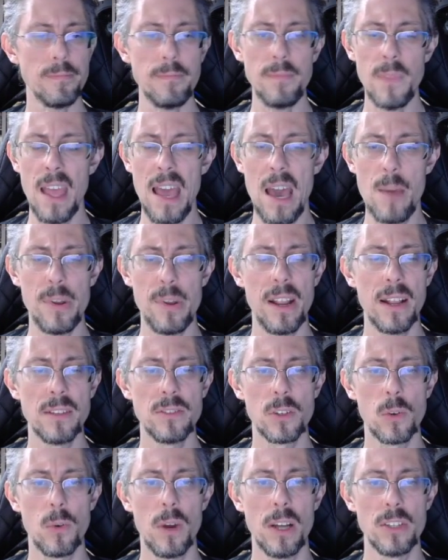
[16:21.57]
Happy to answer
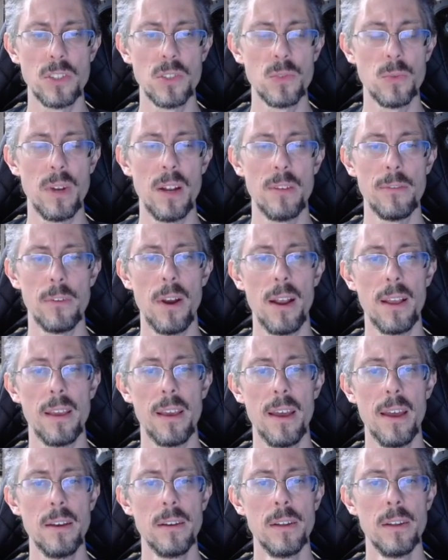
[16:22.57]
questions whenever I
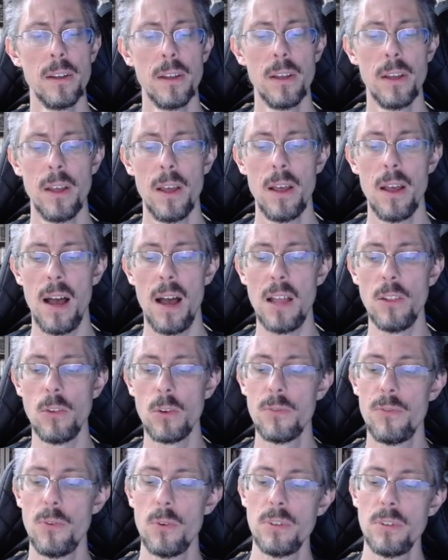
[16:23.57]
can. I look
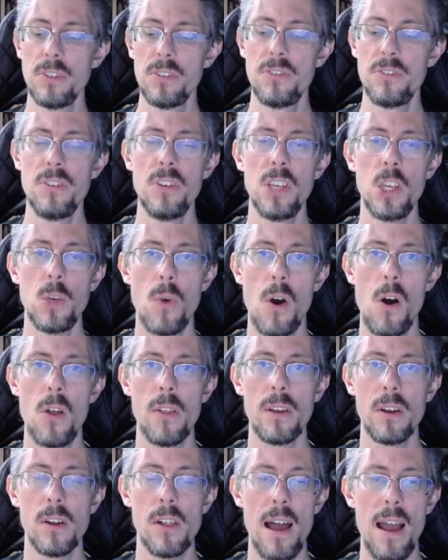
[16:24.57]
forward to seeing you all
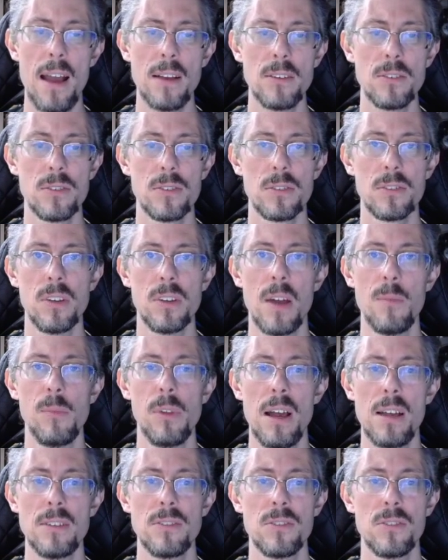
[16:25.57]
in class. God
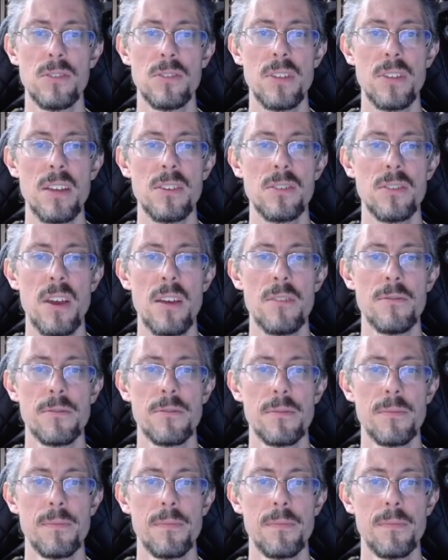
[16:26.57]
bless. Stay safe.